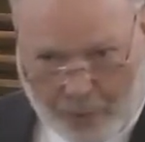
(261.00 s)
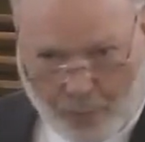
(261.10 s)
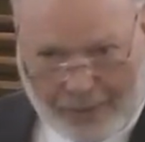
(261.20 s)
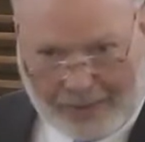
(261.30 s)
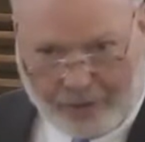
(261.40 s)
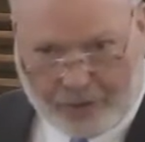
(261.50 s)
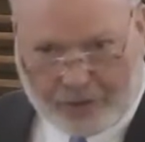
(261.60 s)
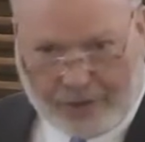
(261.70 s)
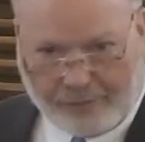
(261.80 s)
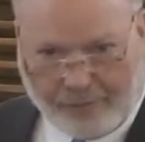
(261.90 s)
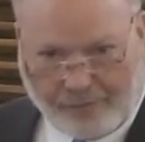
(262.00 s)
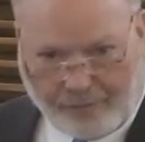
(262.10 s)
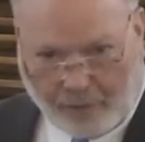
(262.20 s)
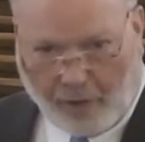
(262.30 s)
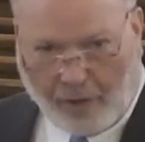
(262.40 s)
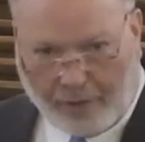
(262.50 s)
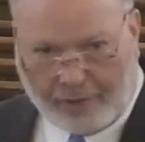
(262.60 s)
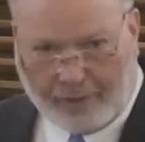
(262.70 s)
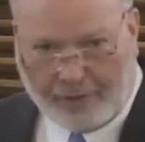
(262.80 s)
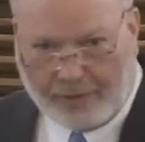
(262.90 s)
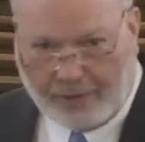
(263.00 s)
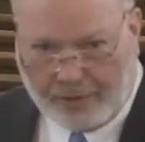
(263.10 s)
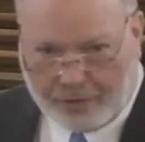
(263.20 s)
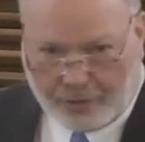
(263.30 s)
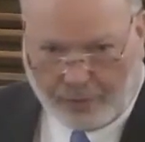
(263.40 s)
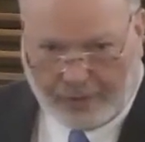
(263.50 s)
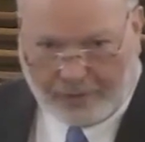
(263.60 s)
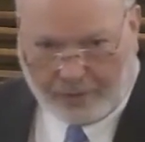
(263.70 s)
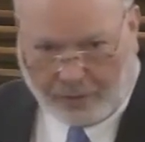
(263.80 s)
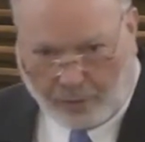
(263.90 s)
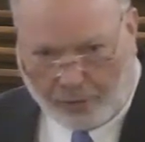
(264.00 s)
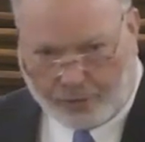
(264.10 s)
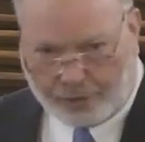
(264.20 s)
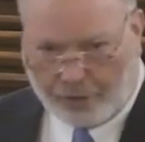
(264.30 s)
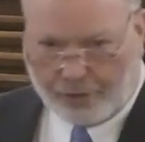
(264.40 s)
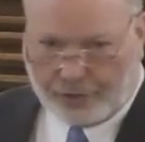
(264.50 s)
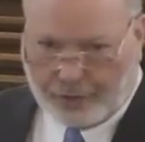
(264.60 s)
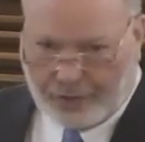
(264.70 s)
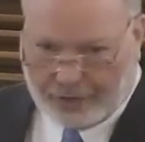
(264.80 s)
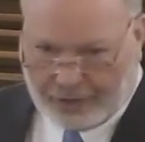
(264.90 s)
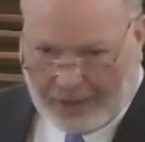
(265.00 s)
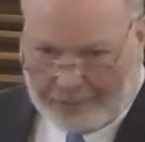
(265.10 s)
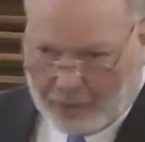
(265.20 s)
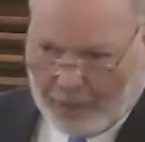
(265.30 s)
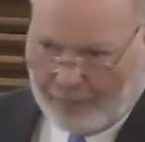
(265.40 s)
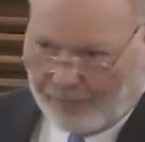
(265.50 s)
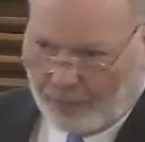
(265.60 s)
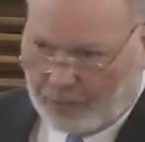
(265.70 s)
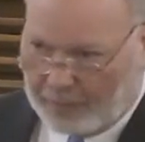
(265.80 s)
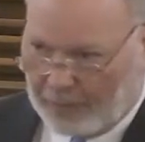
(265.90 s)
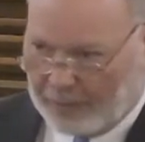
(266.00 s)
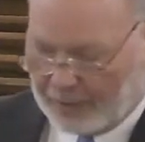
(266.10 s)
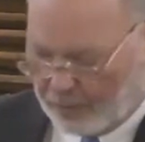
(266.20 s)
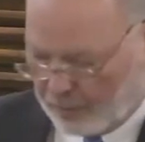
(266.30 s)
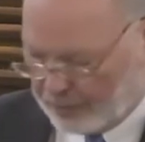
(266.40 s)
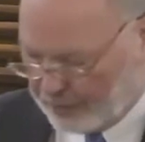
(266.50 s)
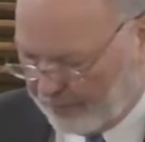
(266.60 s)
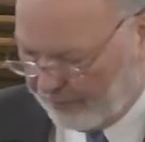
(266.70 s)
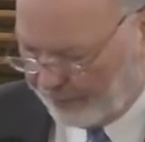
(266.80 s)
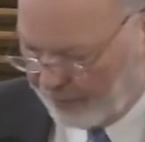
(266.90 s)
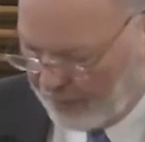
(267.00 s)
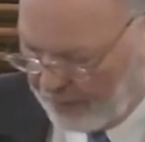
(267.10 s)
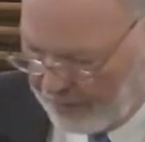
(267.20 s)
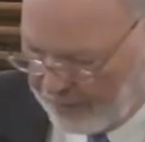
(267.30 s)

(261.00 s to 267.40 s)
be willing to suffer fraud so that the Lord's church is not brought before the public courts and our